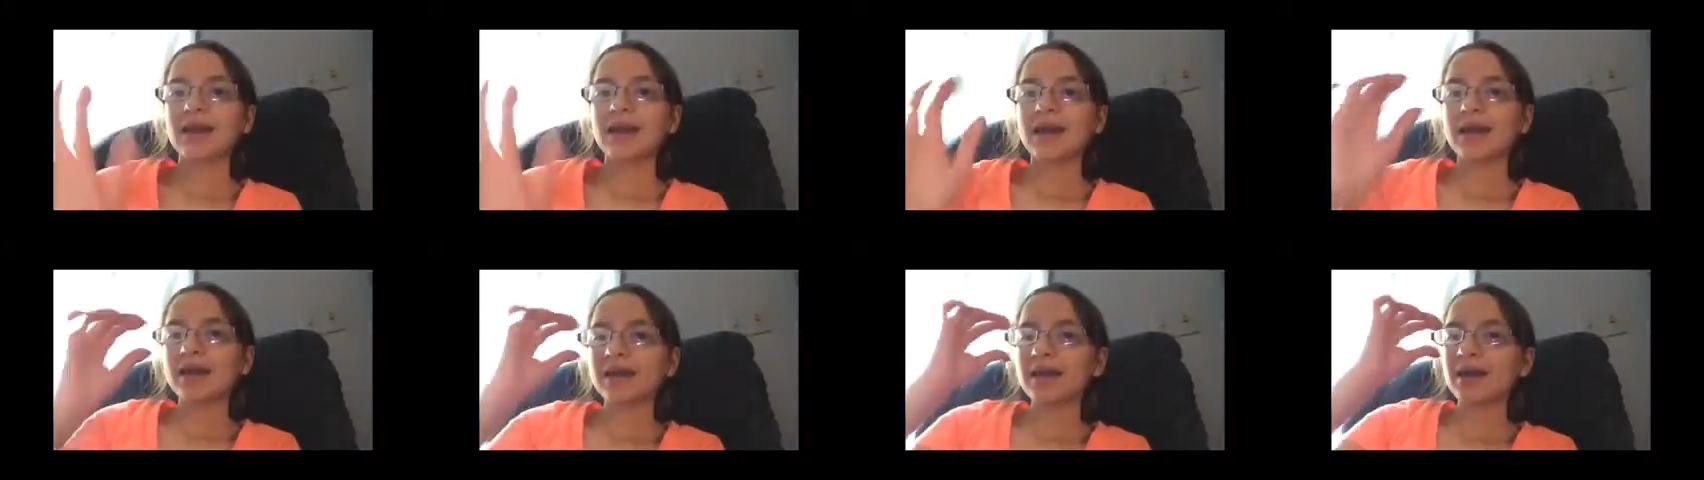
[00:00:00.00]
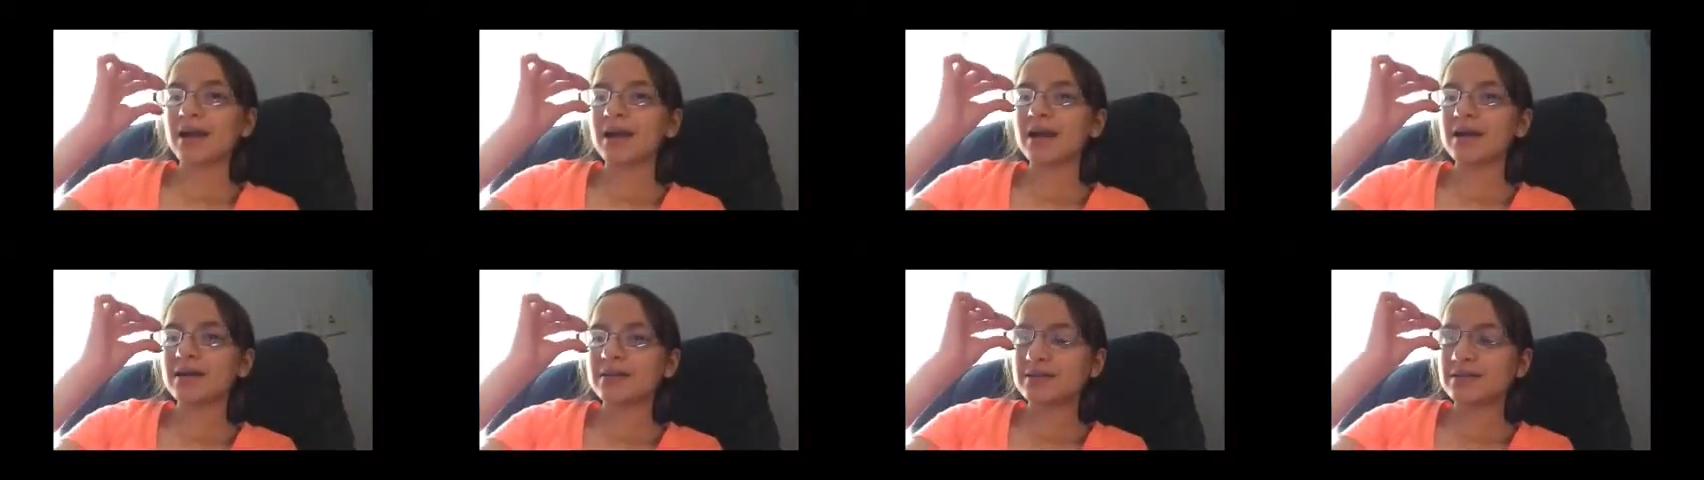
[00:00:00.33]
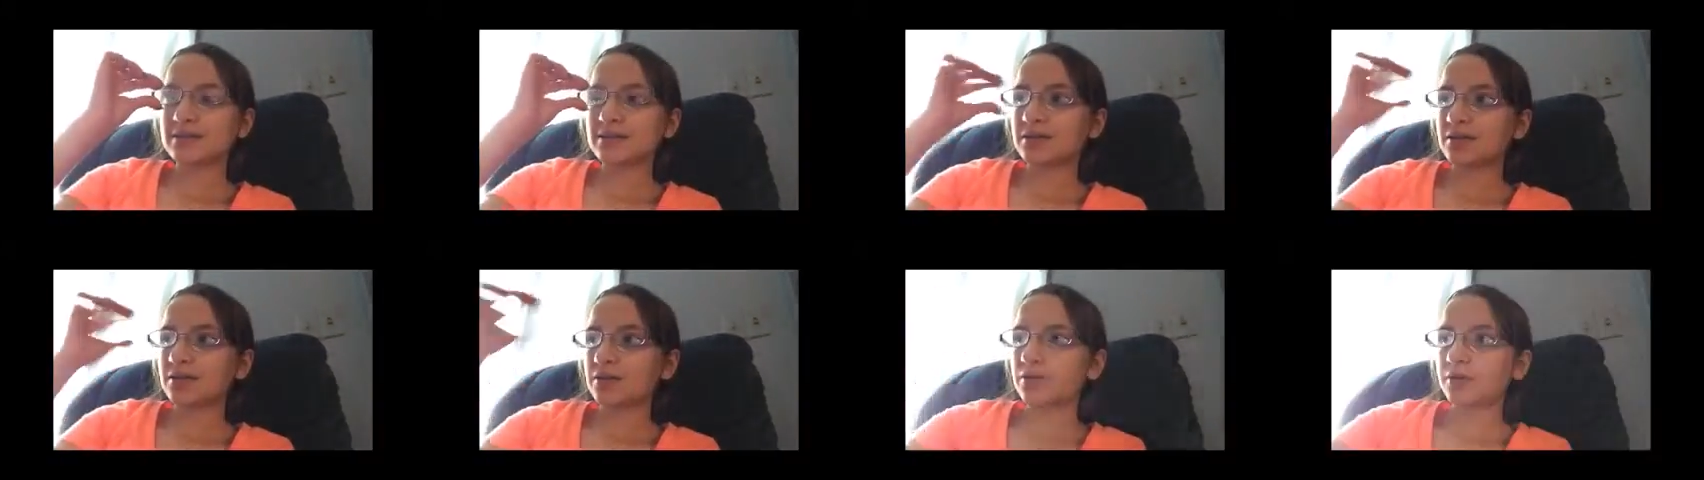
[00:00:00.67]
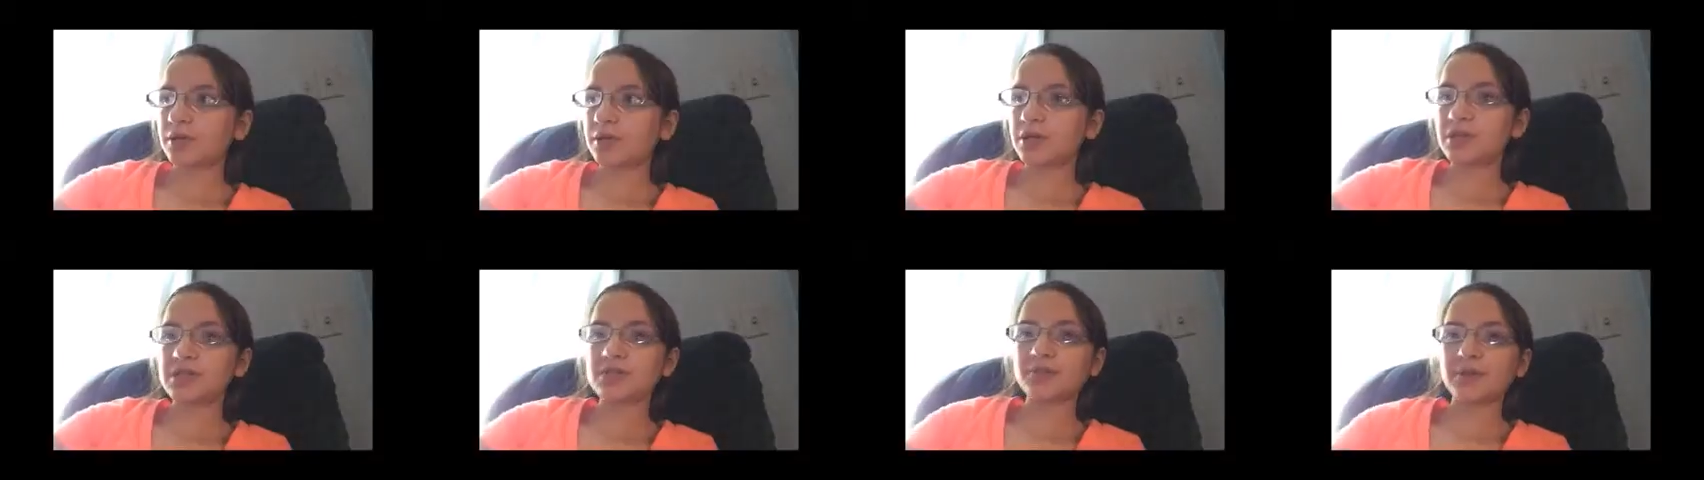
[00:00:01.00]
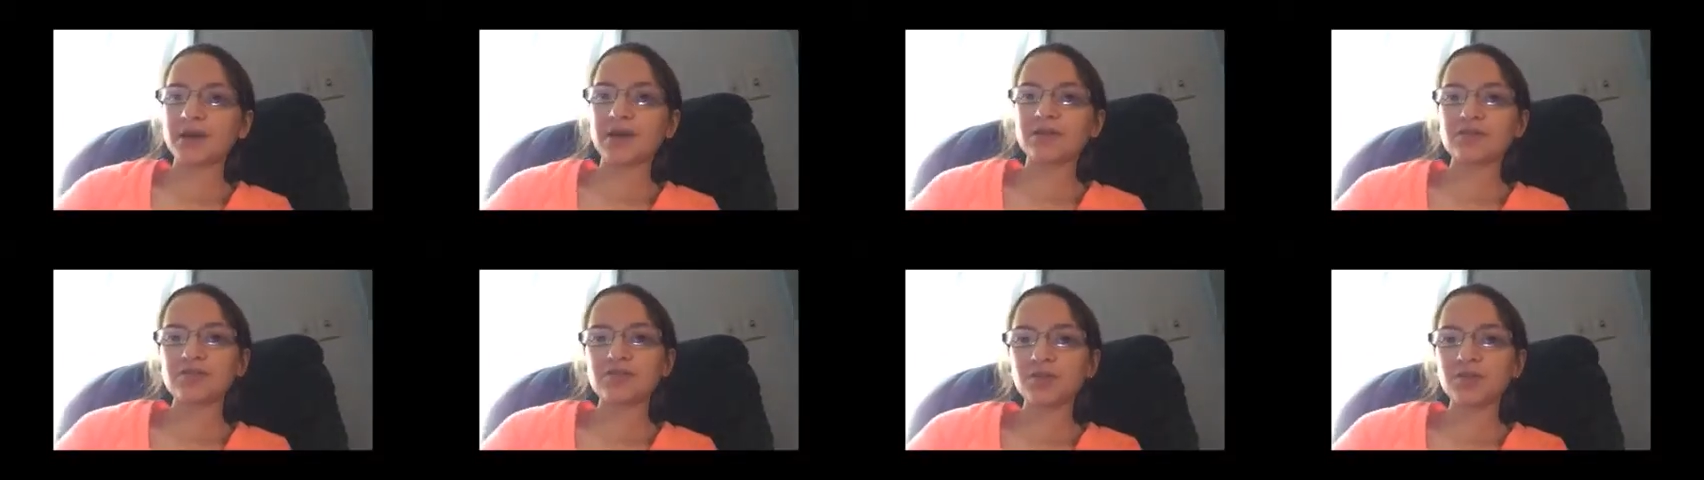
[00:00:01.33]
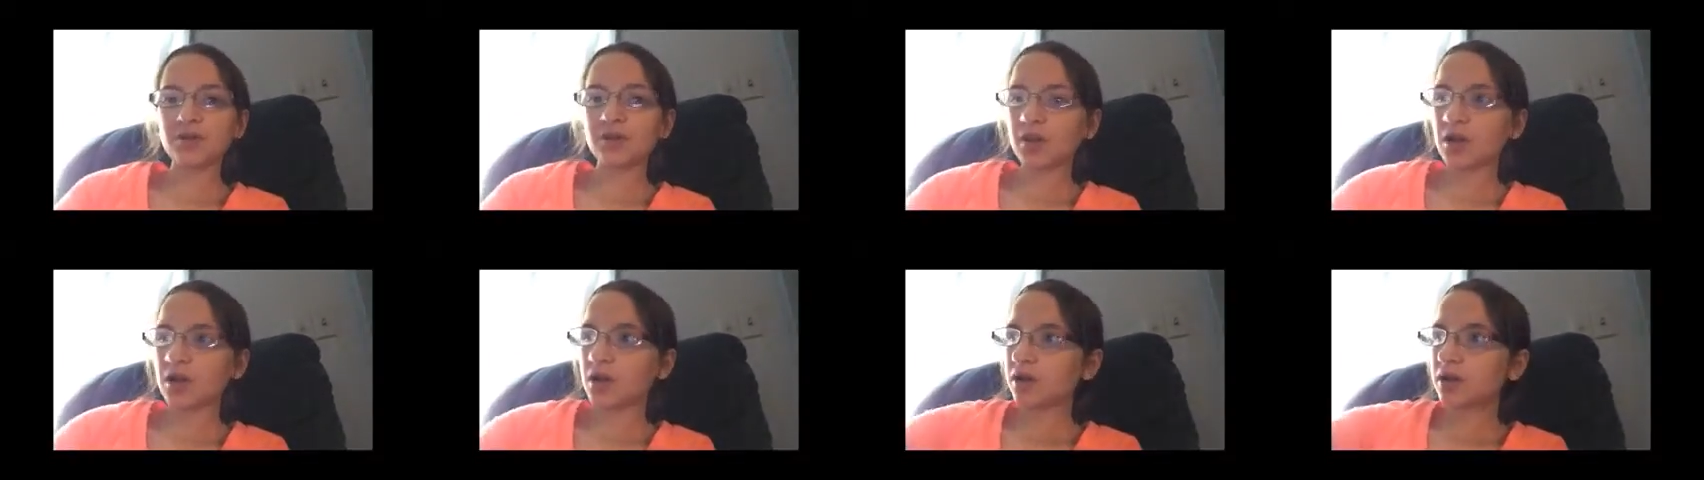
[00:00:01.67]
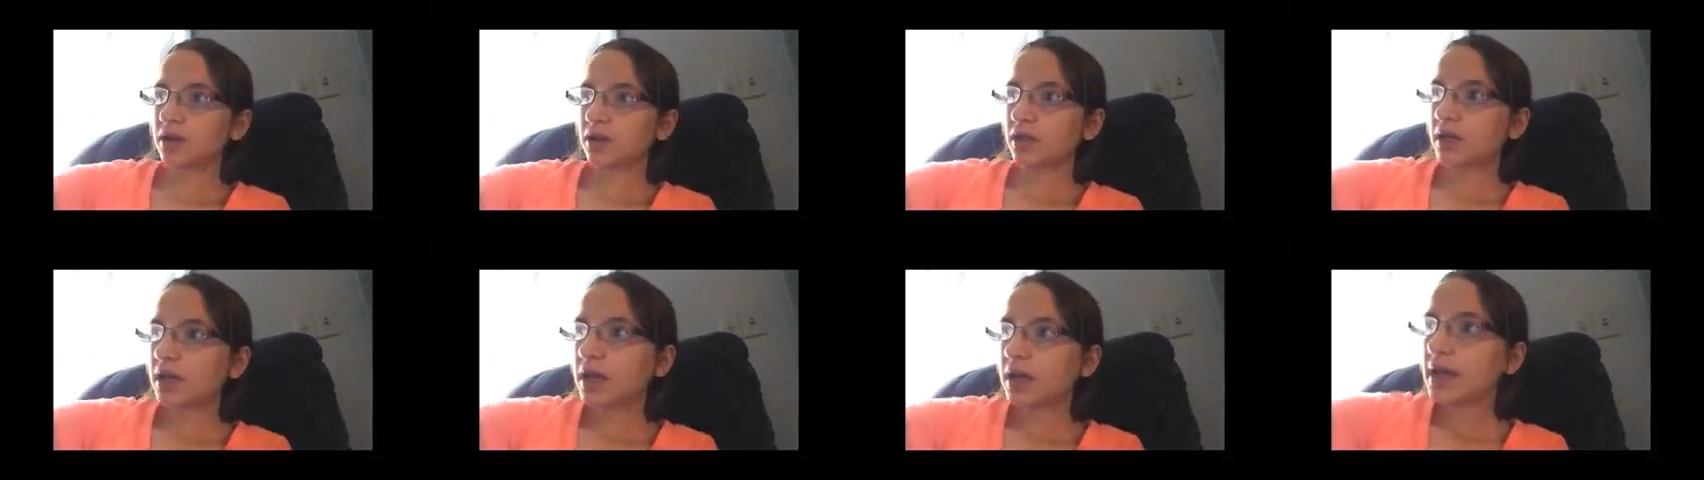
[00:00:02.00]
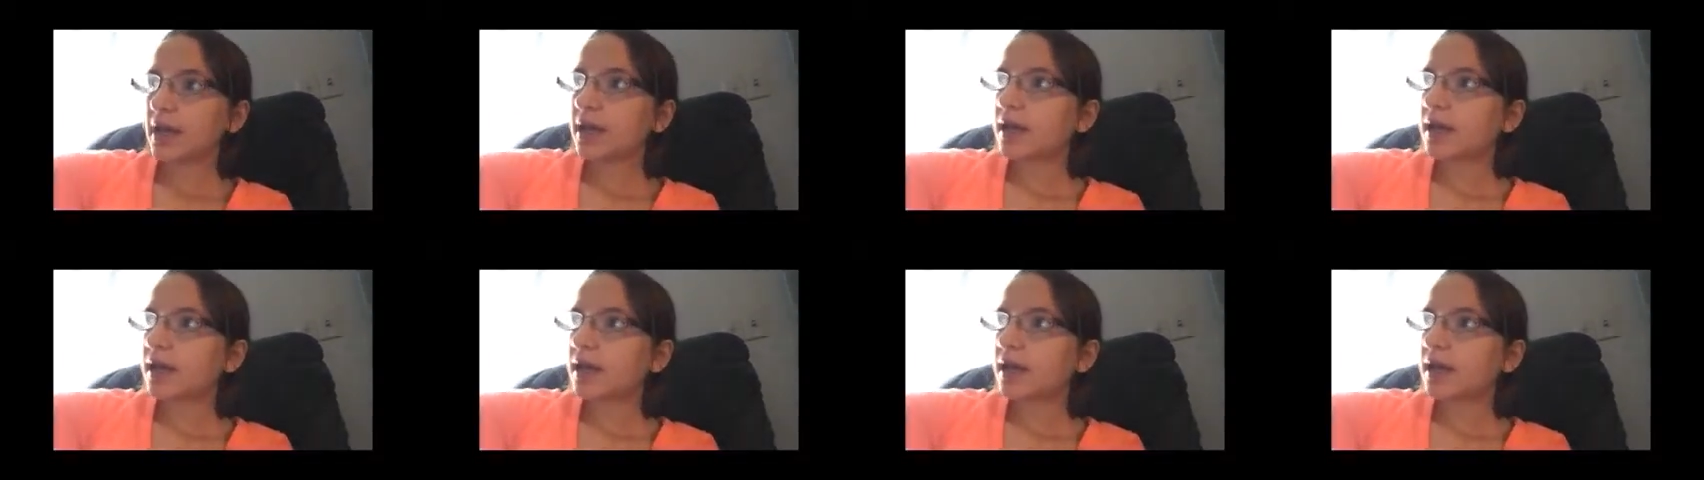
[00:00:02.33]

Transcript: Hey guys, so it is about two o'clock